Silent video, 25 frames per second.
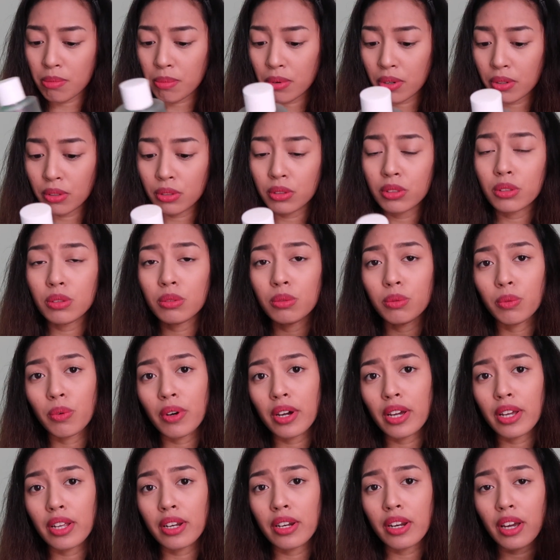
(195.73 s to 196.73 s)
bottle
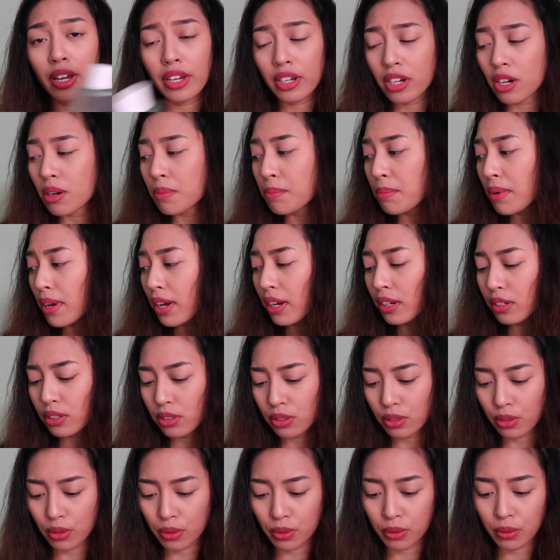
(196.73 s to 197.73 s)
when I come back
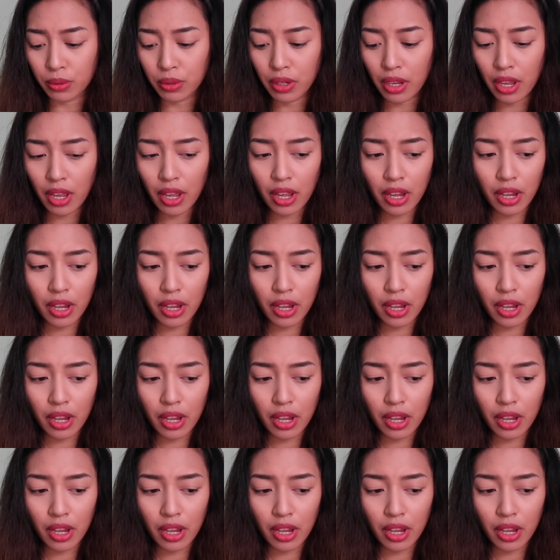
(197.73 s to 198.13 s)
so